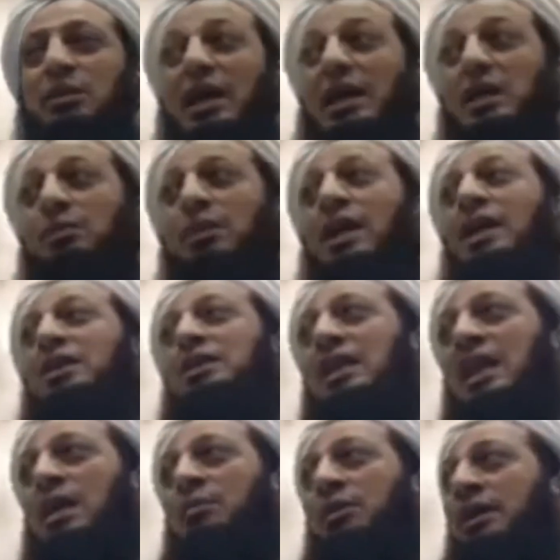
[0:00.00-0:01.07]
Ibrahim alayhi
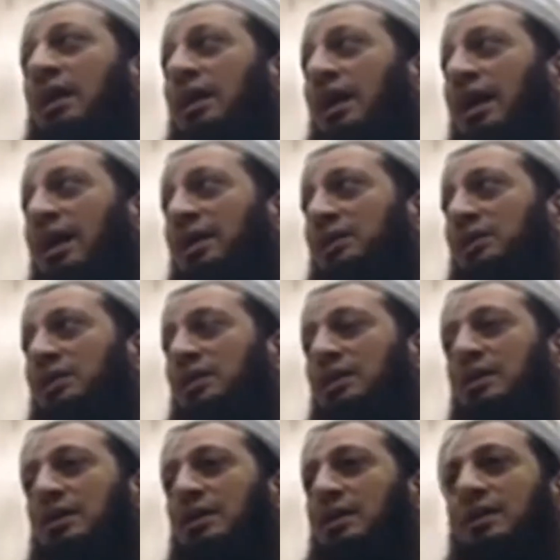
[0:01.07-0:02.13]
salam realized
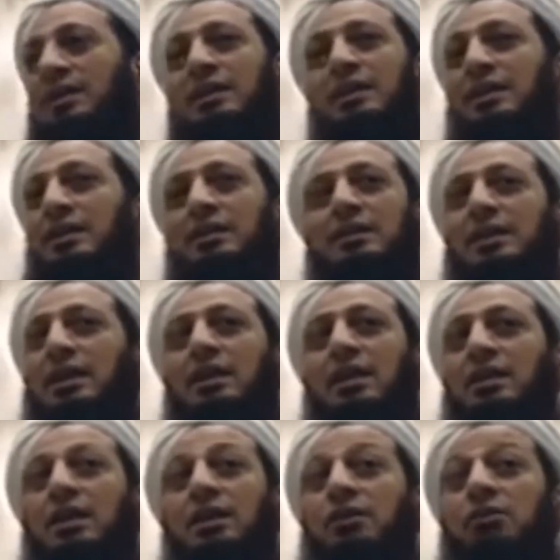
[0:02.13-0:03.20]
she
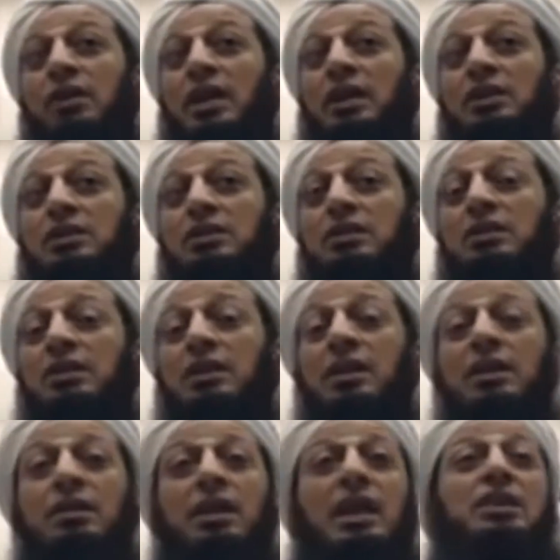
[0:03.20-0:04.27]
cannot
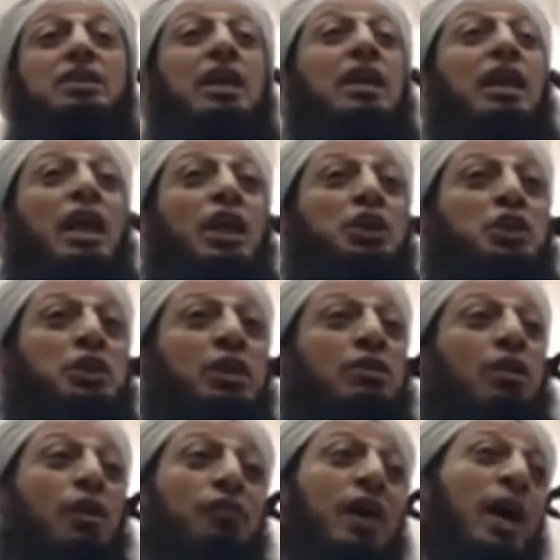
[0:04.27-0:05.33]
raise a
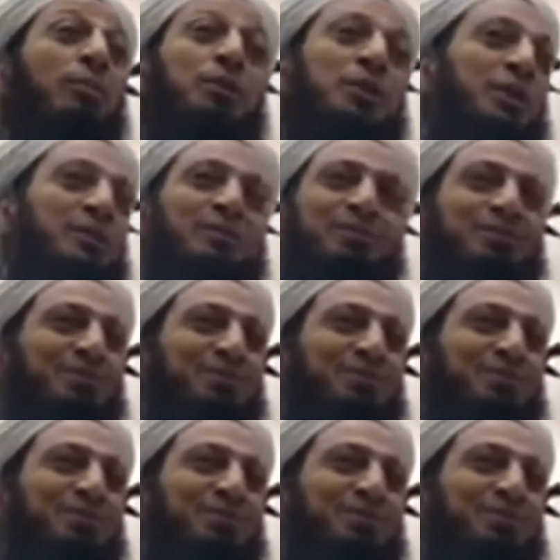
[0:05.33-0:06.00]
nation of hamd.